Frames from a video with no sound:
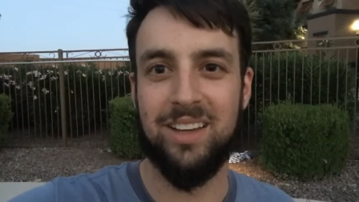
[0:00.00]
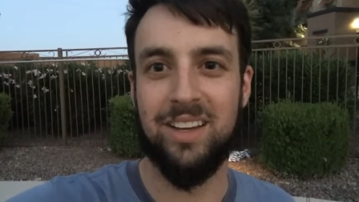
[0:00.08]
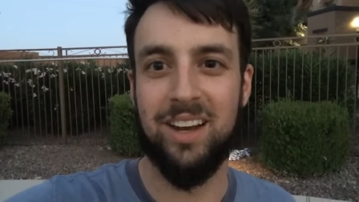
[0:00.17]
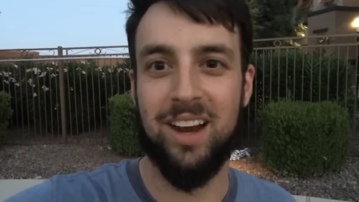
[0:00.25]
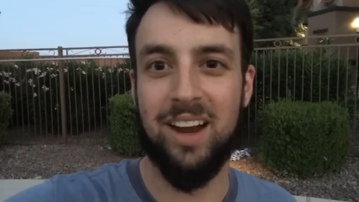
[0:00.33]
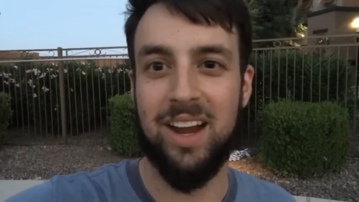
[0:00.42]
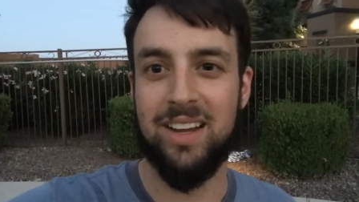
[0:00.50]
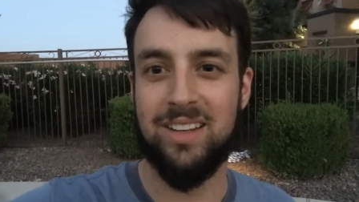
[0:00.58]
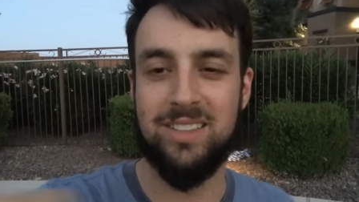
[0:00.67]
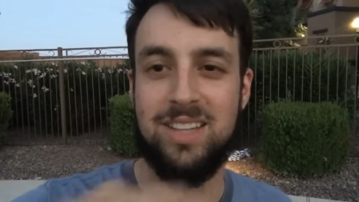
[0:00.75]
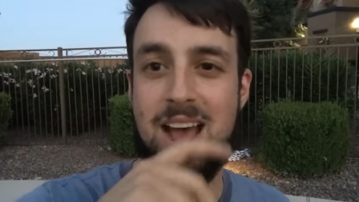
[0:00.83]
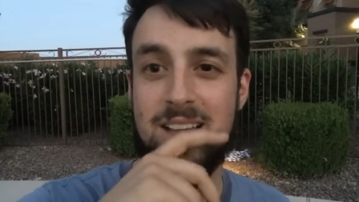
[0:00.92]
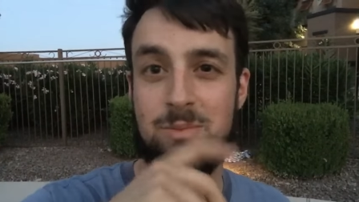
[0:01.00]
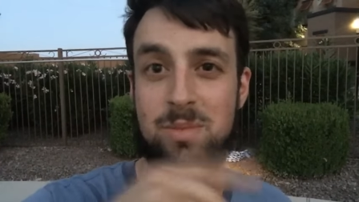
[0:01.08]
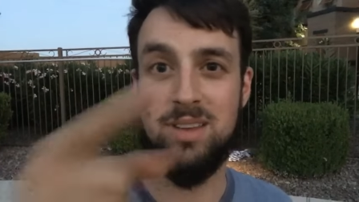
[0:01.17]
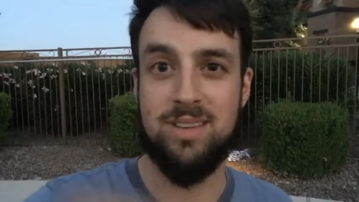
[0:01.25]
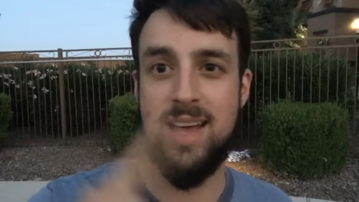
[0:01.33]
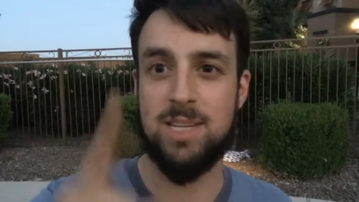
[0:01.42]
All right, test
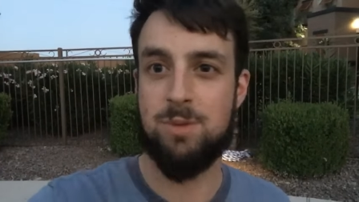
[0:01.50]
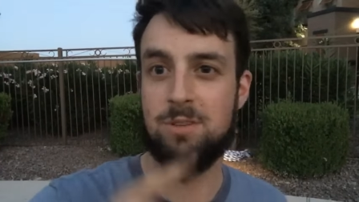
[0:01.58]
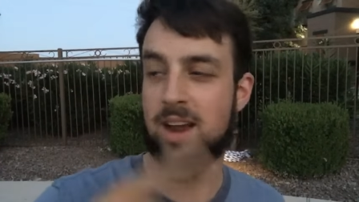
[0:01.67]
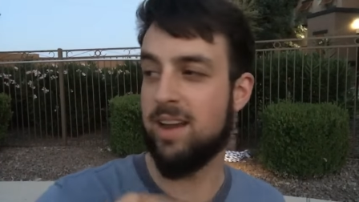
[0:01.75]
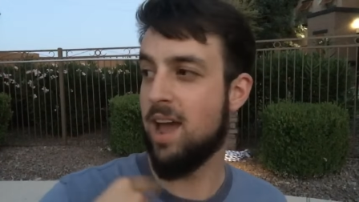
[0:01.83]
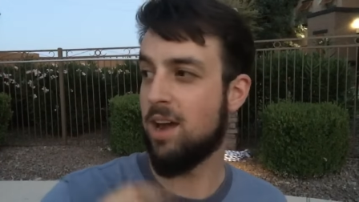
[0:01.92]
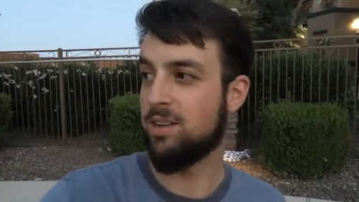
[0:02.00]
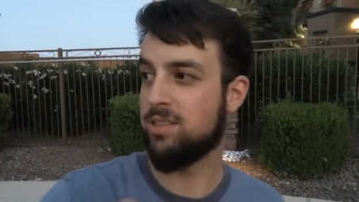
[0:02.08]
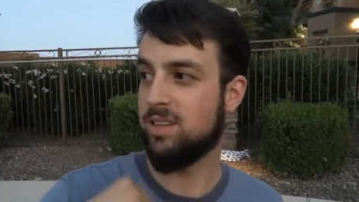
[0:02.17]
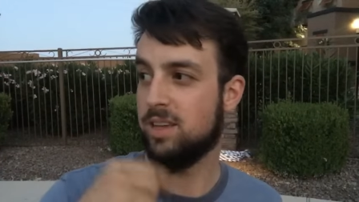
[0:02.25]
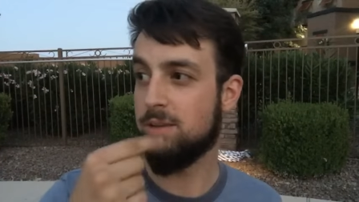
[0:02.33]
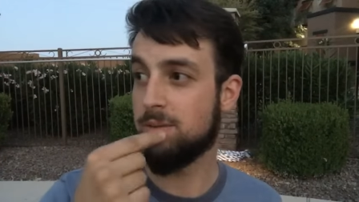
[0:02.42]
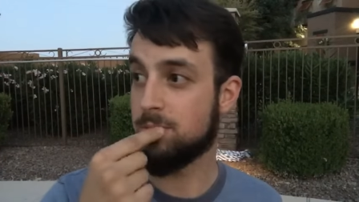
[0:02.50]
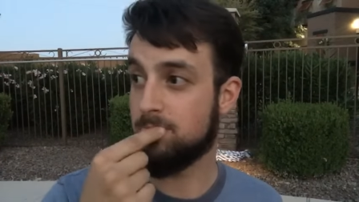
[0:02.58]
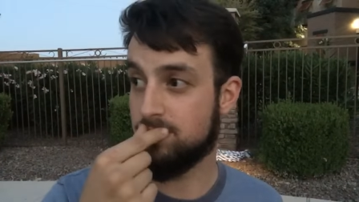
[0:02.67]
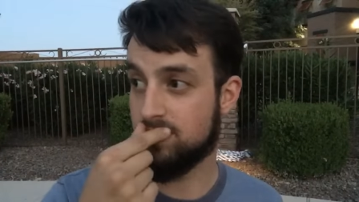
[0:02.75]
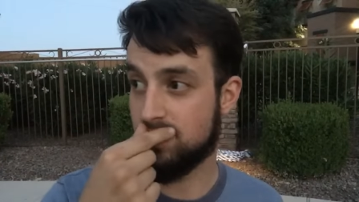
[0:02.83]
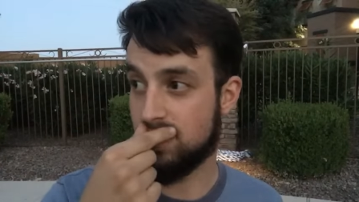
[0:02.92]
me. Test me right now to see.
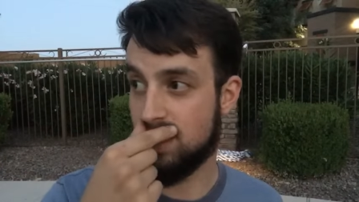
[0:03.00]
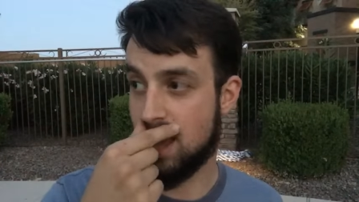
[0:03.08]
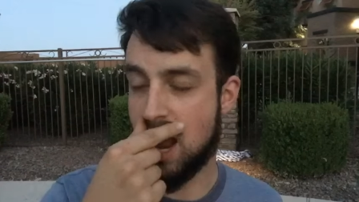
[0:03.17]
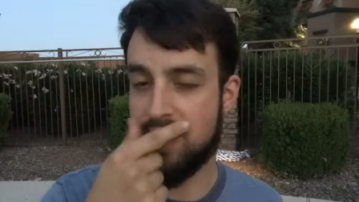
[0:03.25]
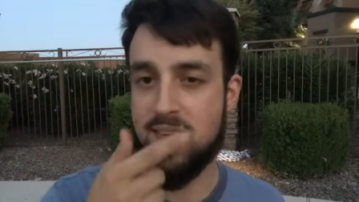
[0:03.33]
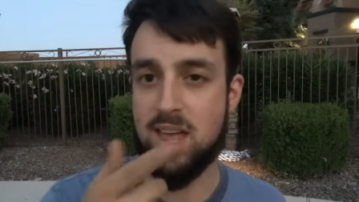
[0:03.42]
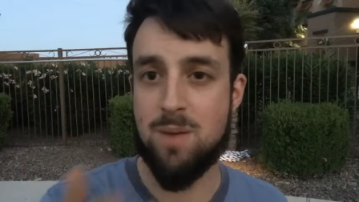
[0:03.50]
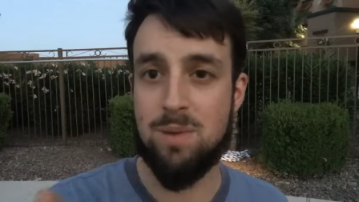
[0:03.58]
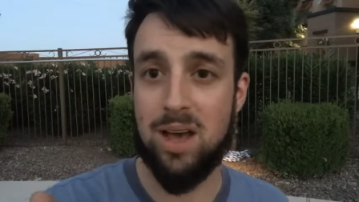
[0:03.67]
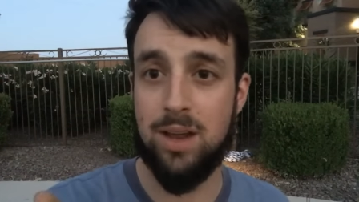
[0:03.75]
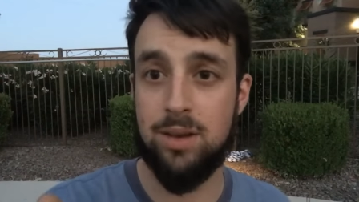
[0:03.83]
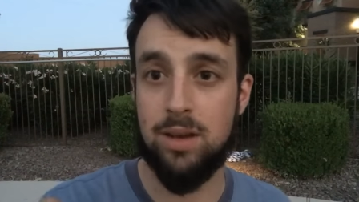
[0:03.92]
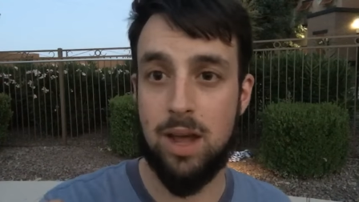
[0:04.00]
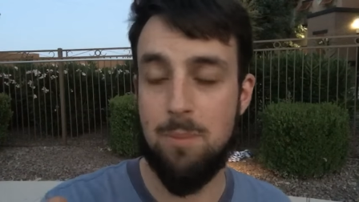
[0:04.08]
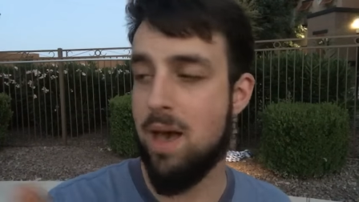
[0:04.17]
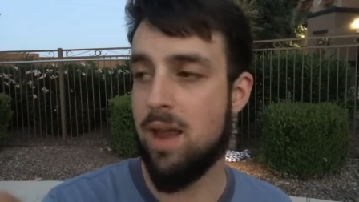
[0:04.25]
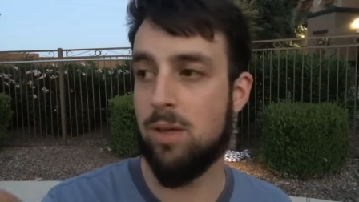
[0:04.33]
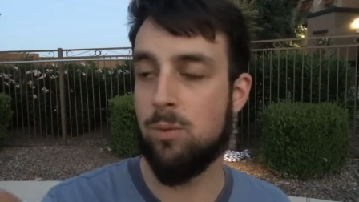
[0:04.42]
I think I'm on, I'm
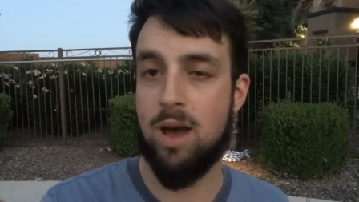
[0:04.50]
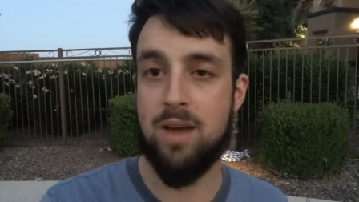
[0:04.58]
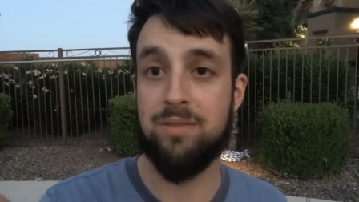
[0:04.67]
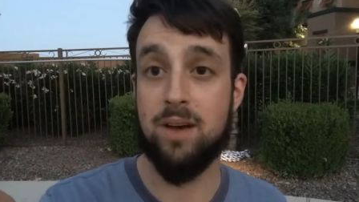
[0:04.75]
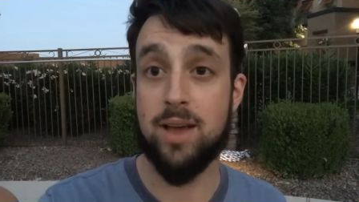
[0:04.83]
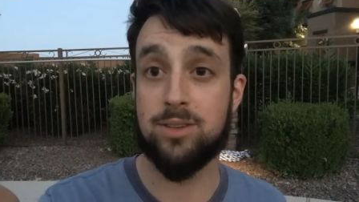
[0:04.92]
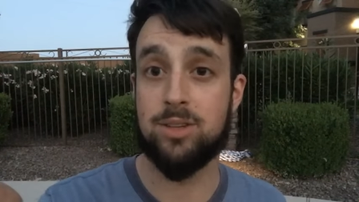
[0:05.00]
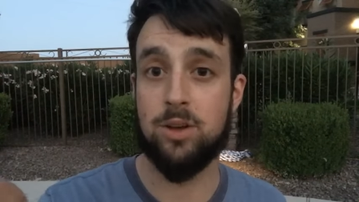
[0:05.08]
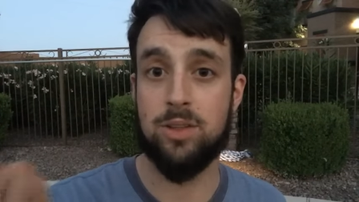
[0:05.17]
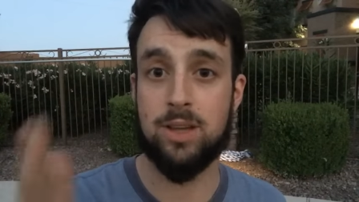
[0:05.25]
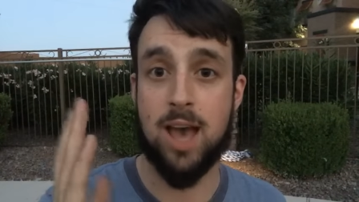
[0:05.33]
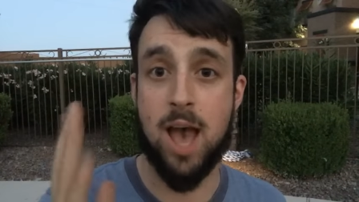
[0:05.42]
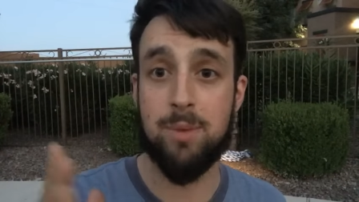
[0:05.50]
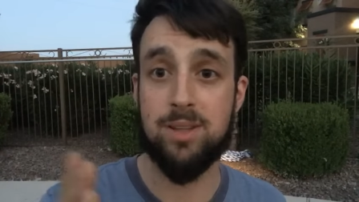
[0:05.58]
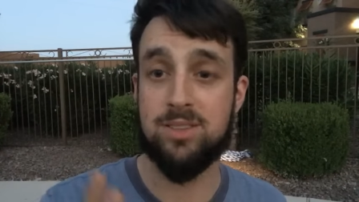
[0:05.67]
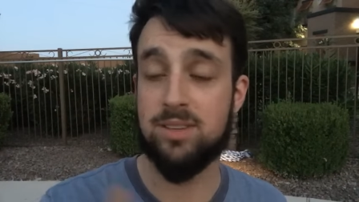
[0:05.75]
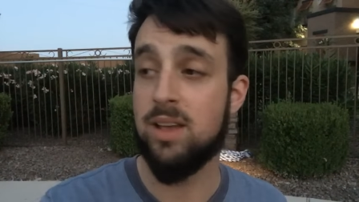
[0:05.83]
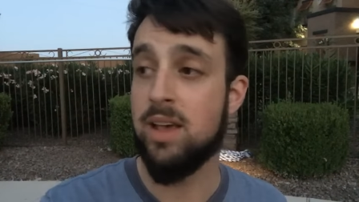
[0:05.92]
not on Wi-Fi, so the
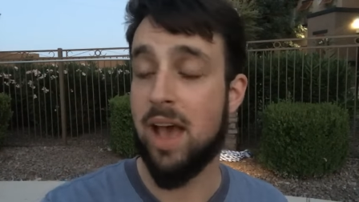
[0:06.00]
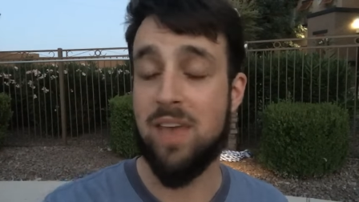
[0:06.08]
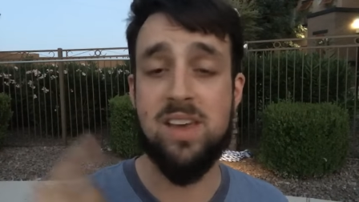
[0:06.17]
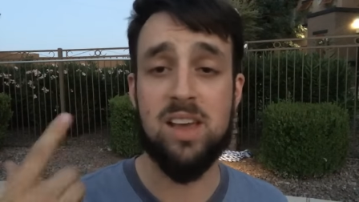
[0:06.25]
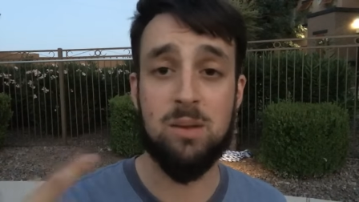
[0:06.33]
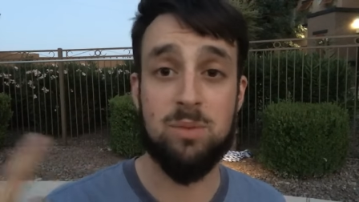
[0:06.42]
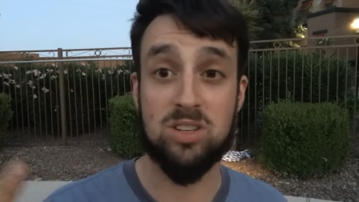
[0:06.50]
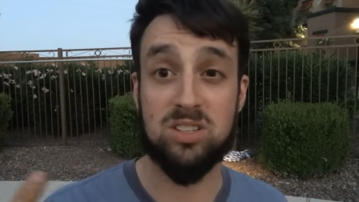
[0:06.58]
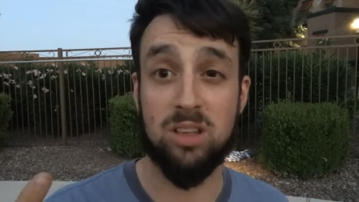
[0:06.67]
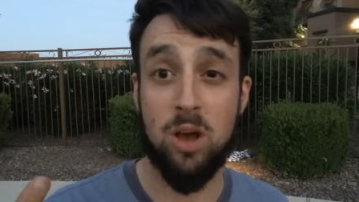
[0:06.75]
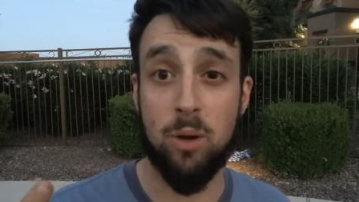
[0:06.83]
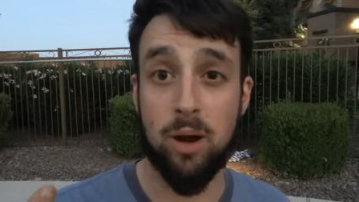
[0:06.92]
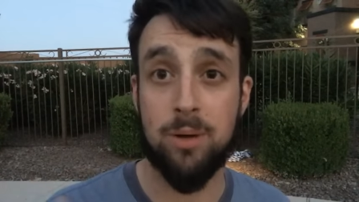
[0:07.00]
comments, I think it'll be slower.